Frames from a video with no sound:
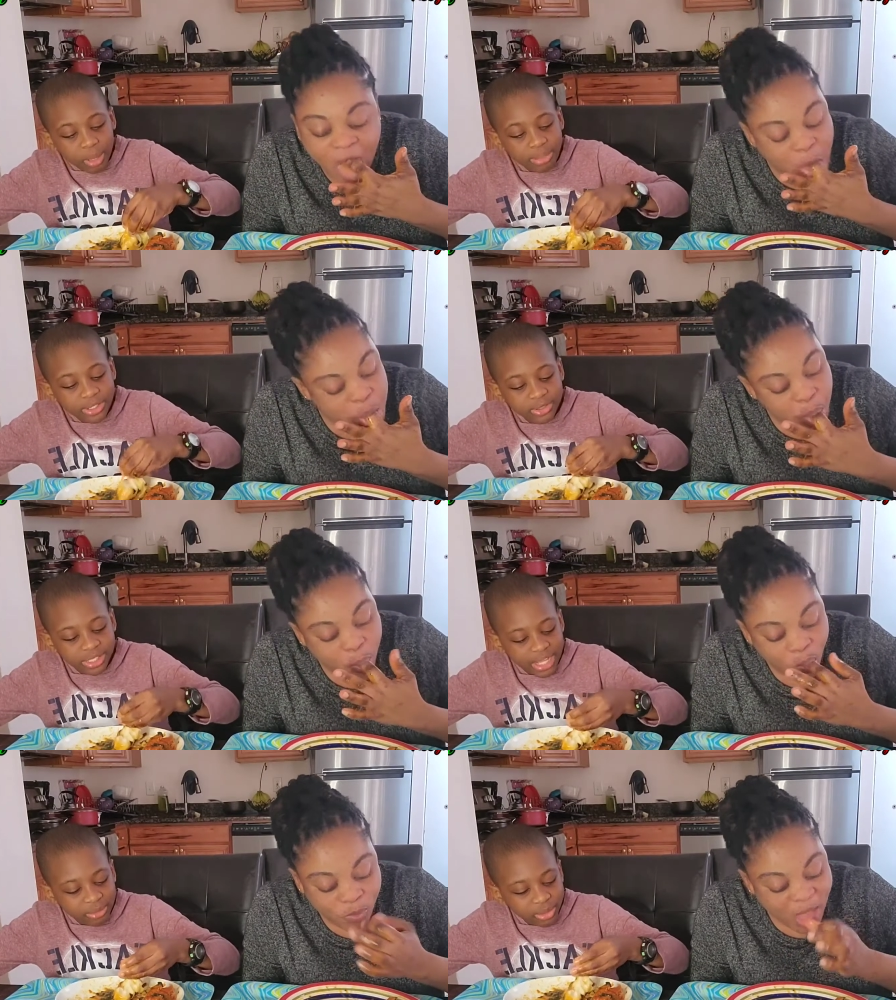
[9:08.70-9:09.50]
Speaker 1: But
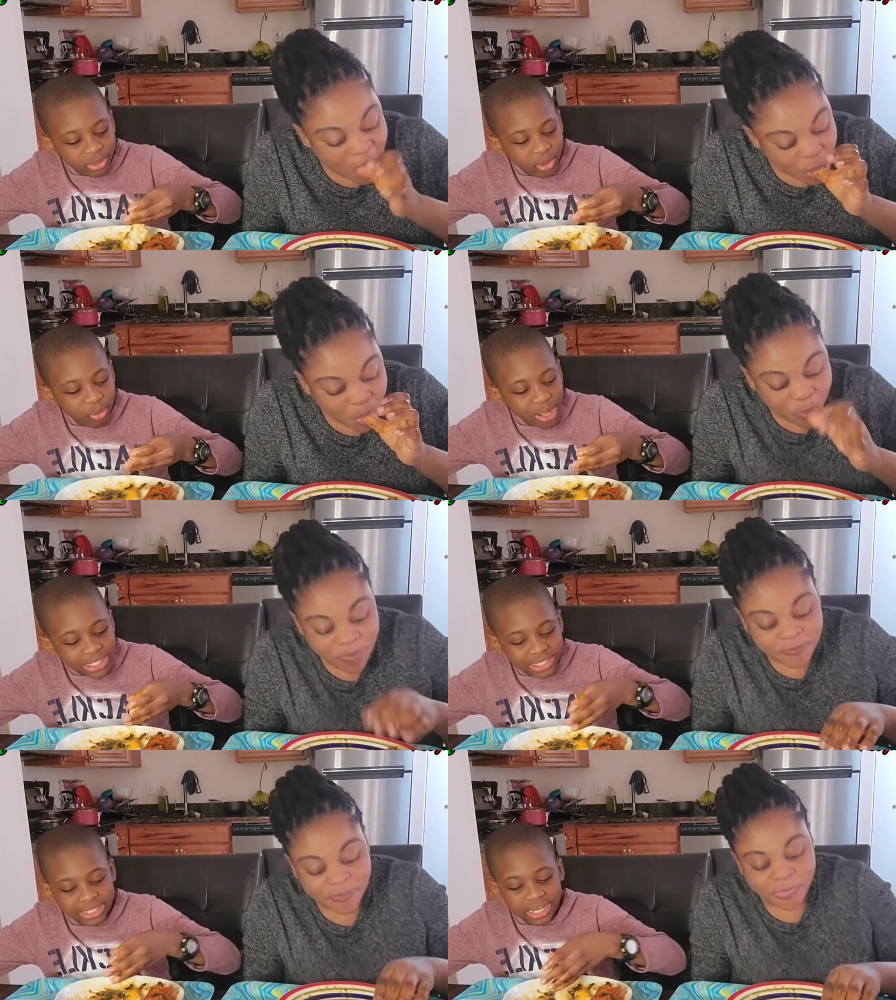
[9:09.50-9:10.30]
seriously, I want to know when
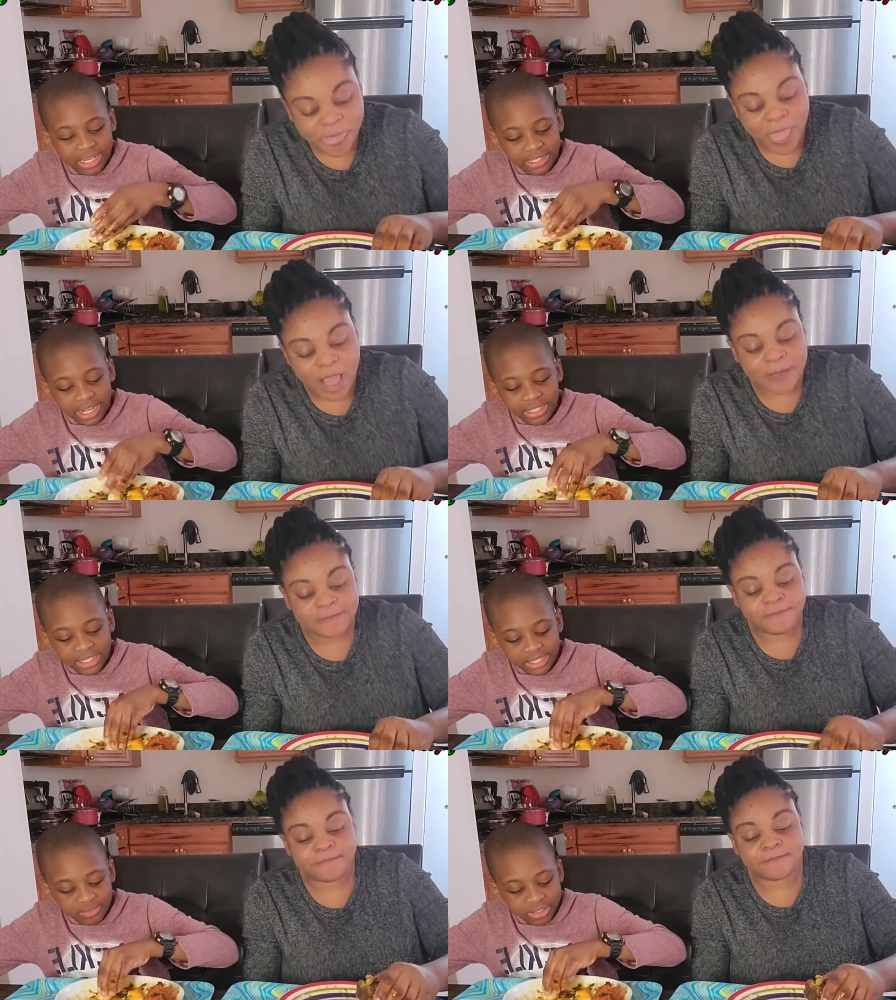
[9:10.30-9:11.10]
did uh, Daddy
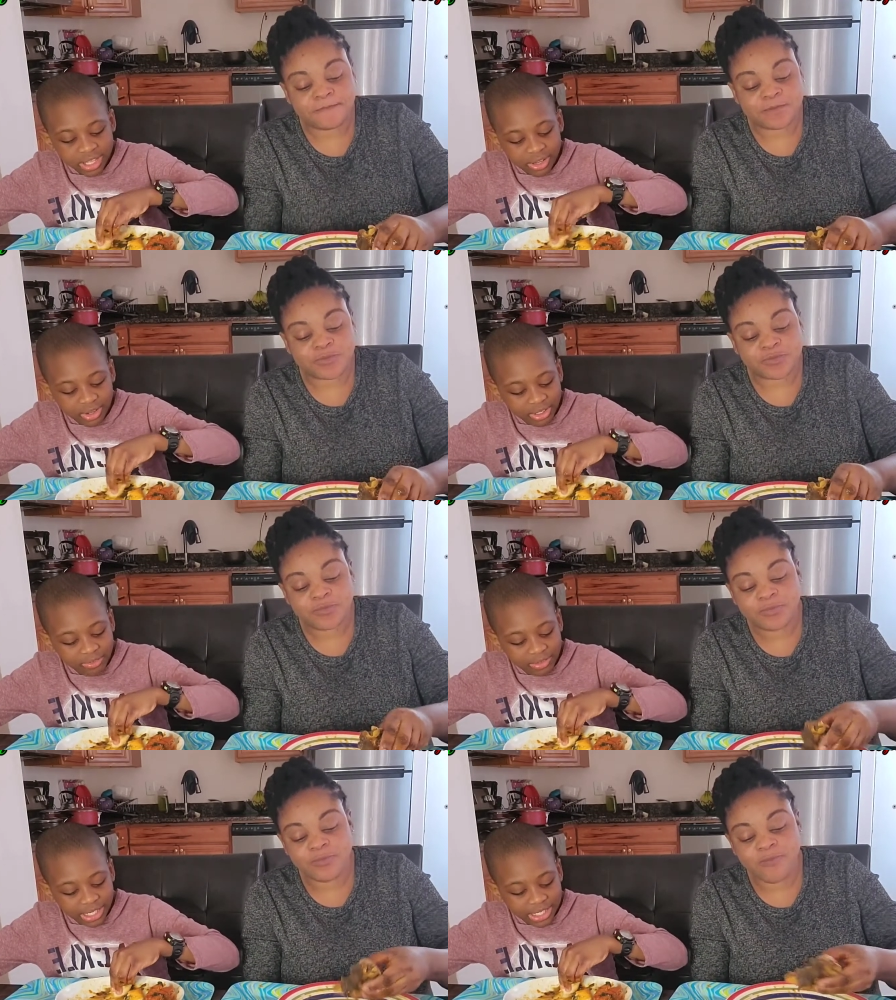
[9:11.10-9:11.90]
even start calling
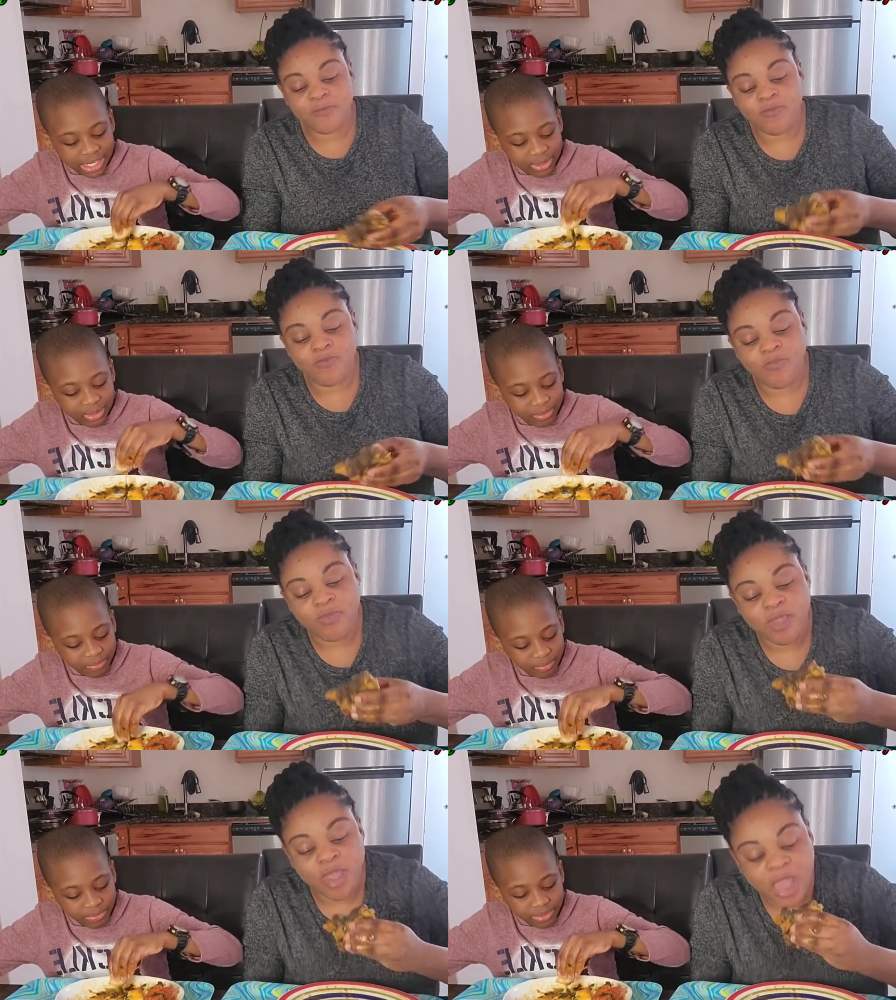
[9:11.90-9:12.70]
for that uncle?
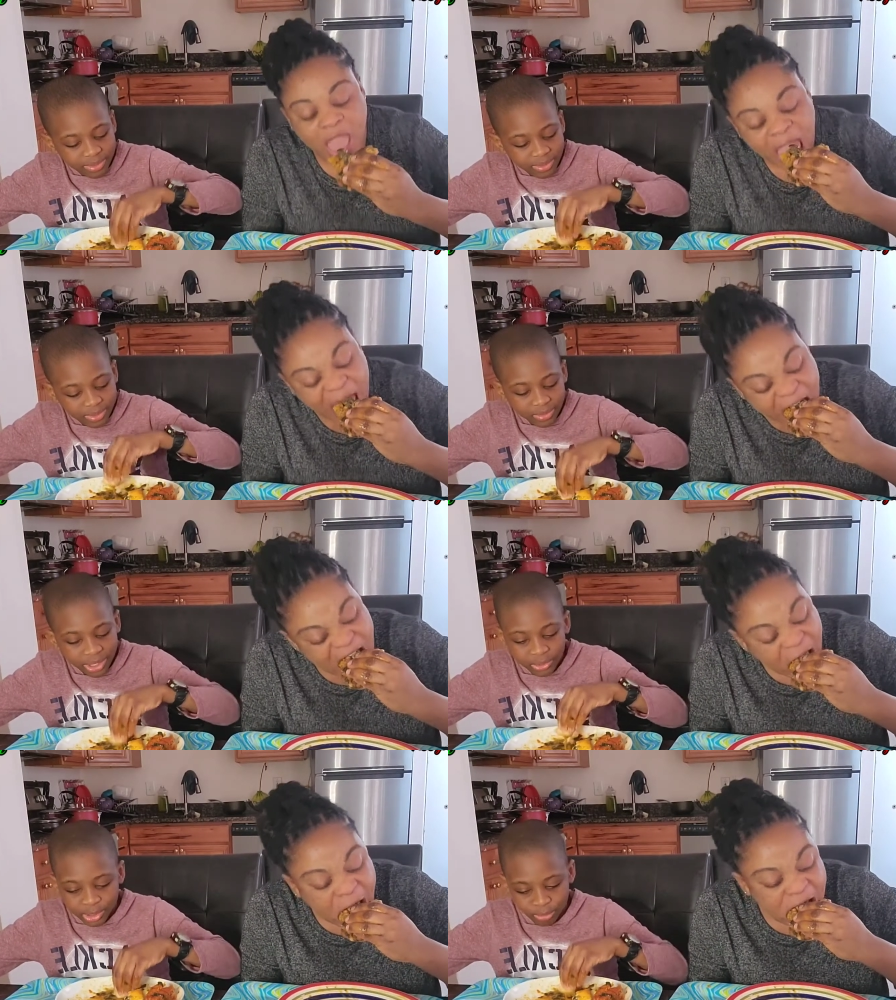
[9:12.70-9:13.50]
When
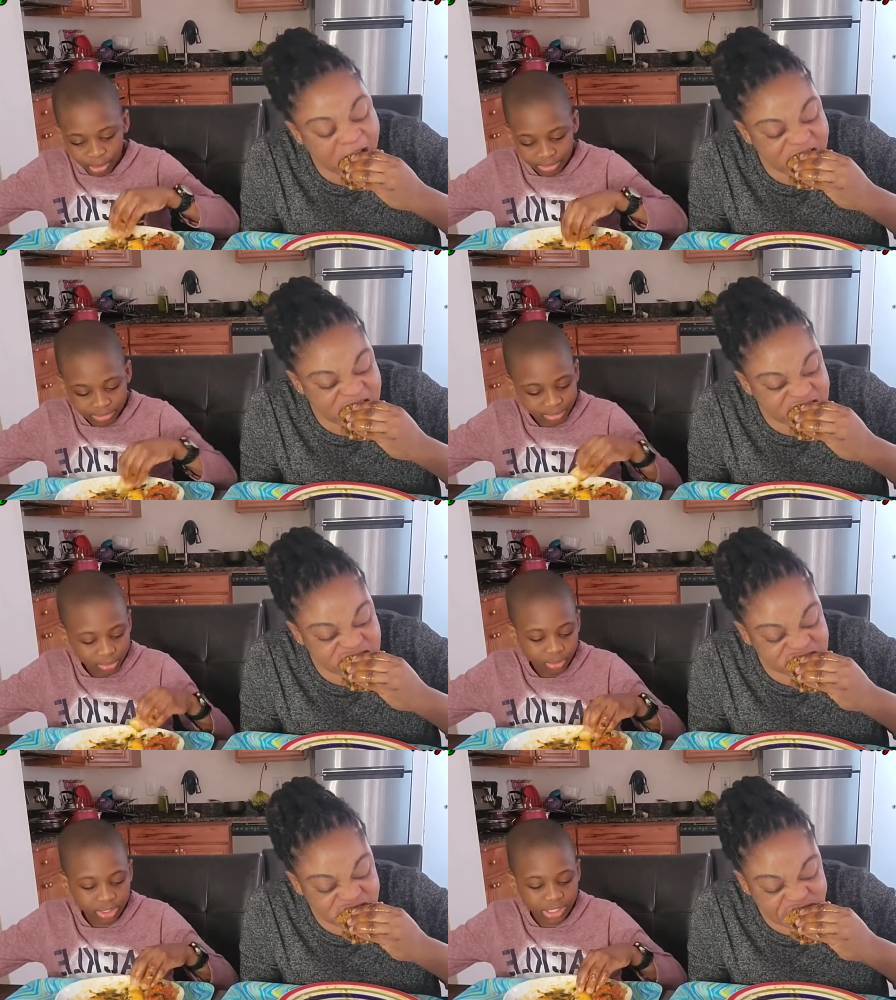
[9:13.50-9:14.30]
he was born
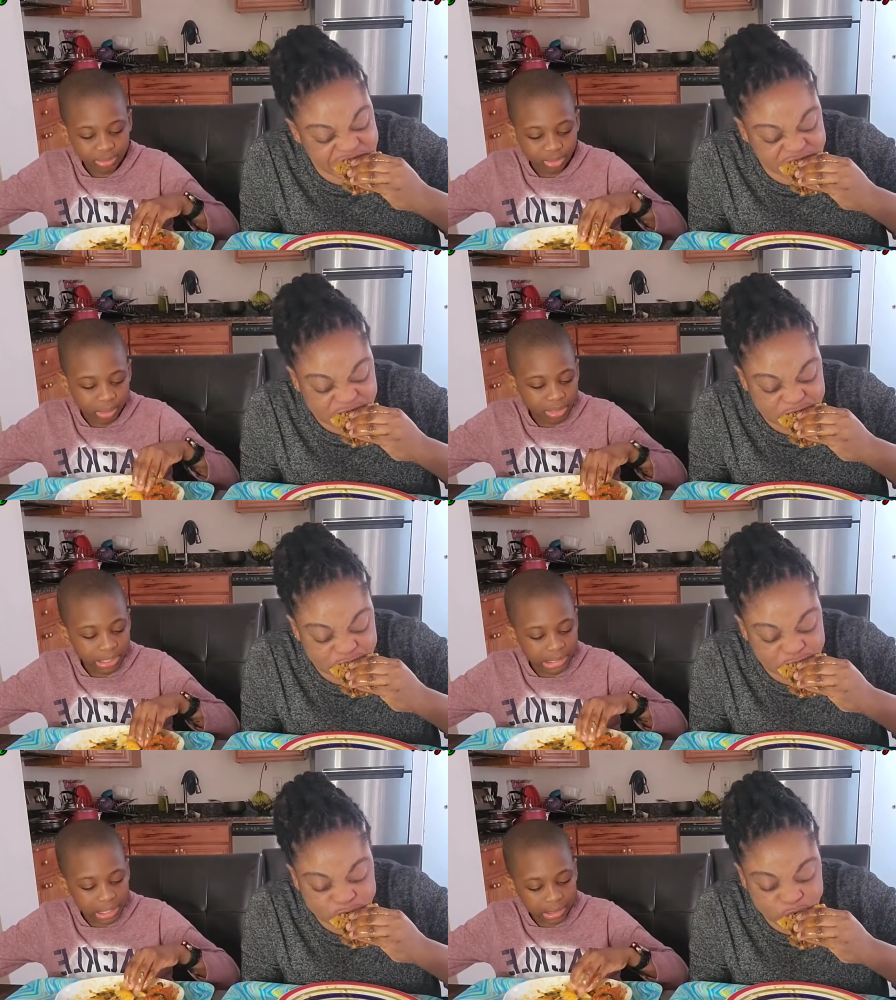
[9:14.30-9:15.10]
or when he came to
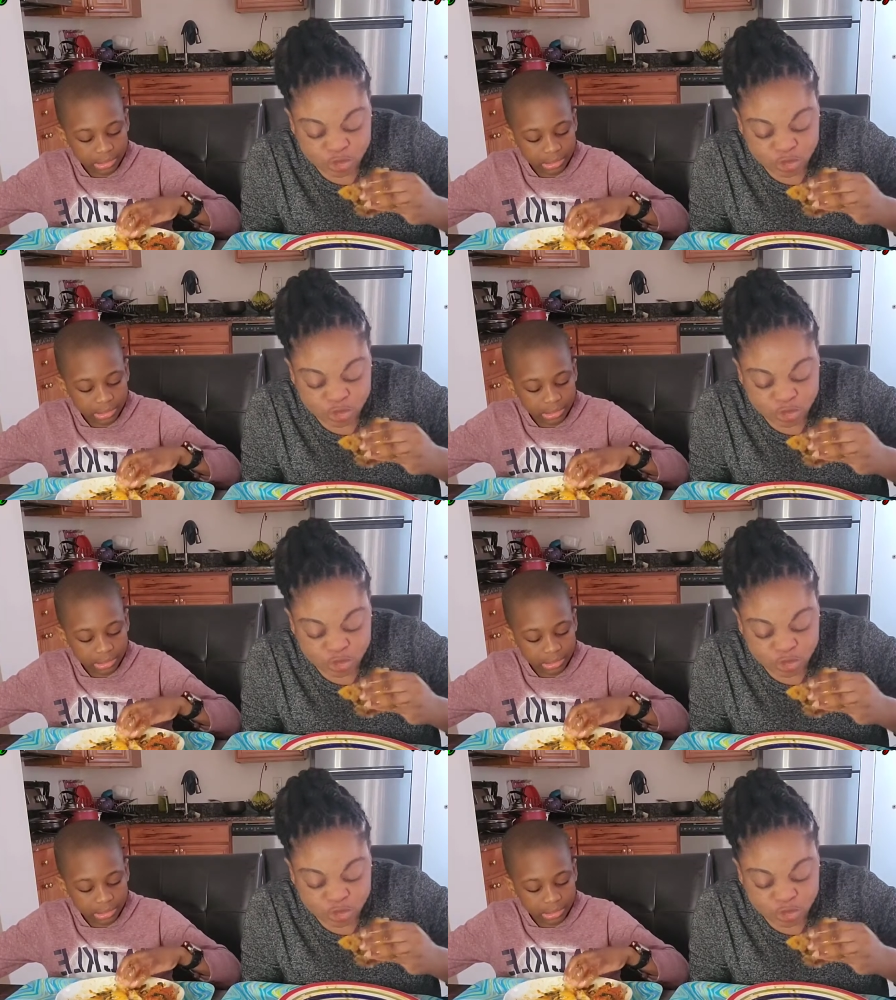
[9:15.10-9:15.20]
America?